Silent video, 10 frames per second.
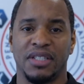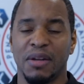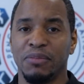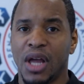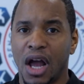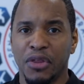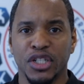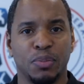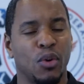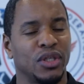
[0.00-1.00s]
Some other
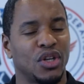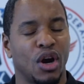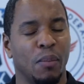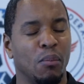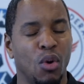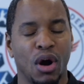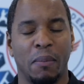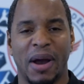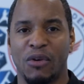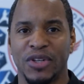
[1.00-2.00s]
sports are more
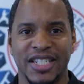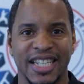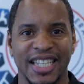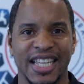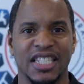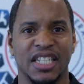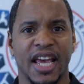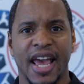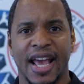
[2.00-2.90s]
about resilience